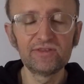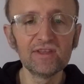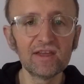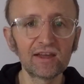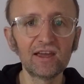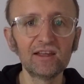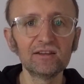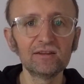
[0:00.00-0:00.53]

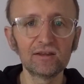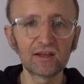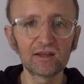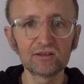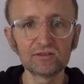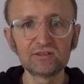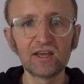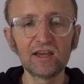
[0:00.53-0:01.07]
Again,
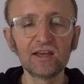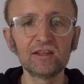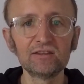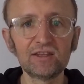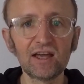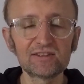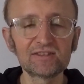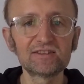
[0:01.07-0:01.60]

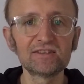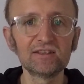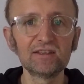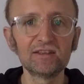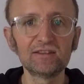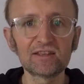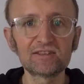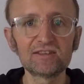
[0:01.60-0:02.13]
that's
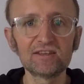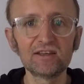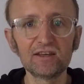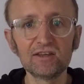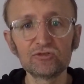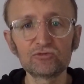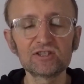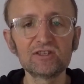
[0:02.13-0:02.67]
an
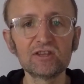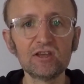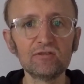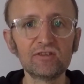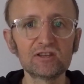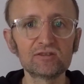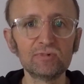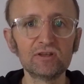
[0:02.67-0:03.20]
interesting
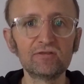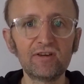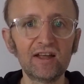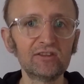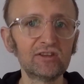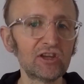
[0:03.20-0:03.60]
investment fund.